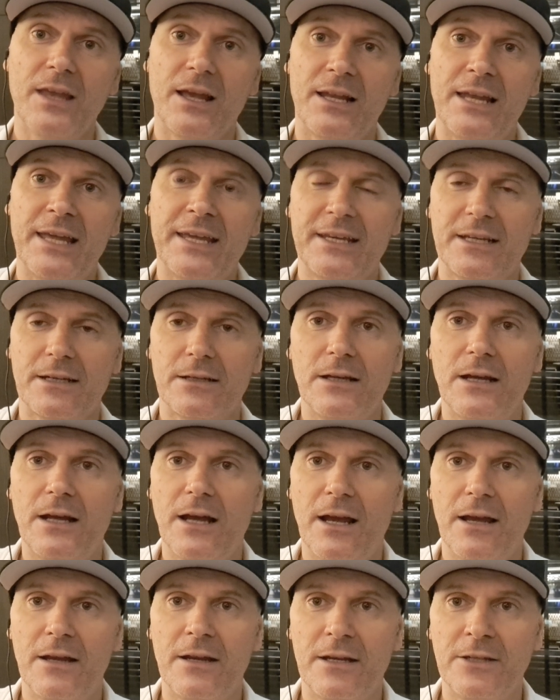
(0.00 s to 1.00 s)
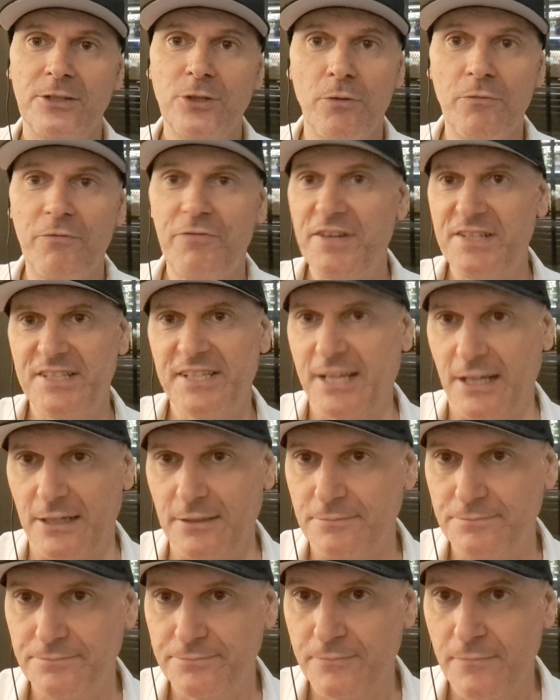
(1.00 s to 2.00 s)
like non-physical.
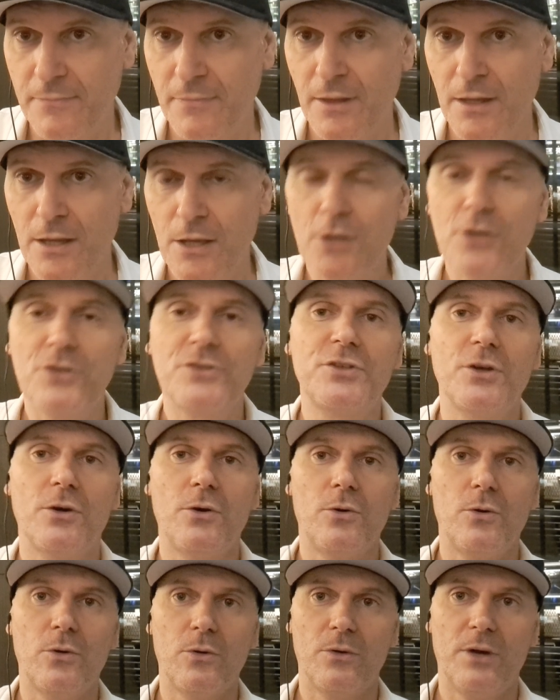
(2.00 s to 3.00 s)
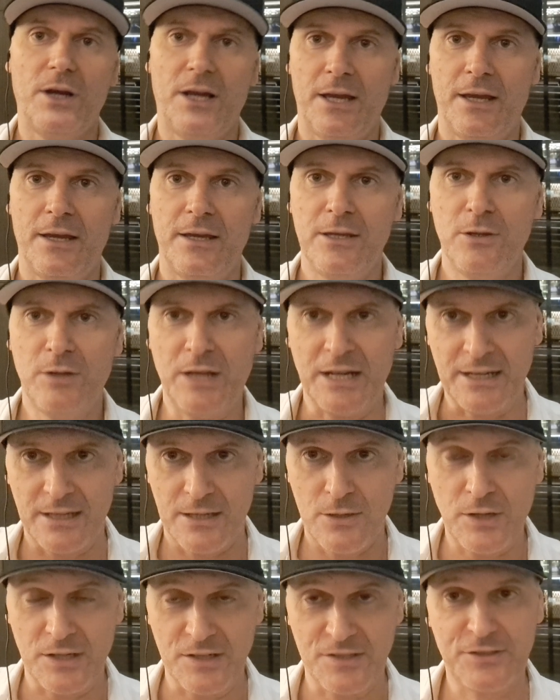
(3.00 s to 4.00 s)
So you
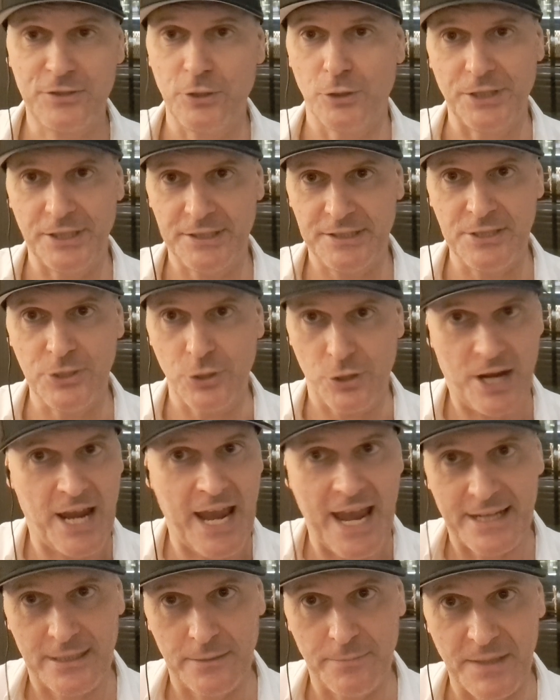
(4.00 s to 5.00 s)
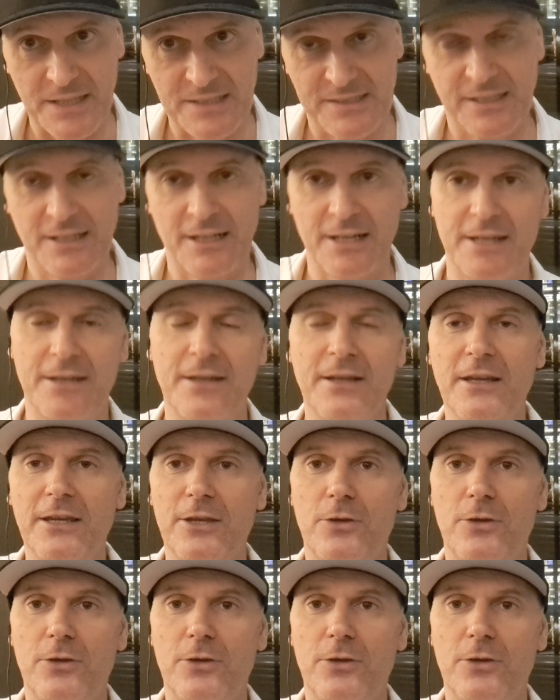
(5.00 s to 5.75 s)
can store it in your head, basically.